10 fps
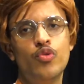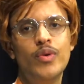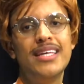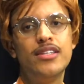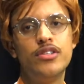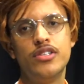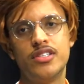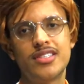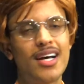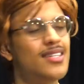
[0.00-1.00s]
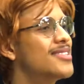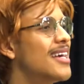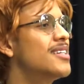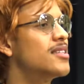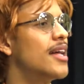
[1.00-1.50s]
do we discuss
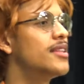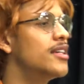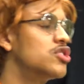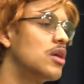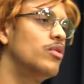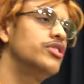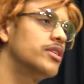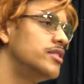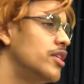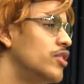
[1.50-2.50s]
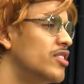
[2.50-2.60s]
things like this, so I want you to continue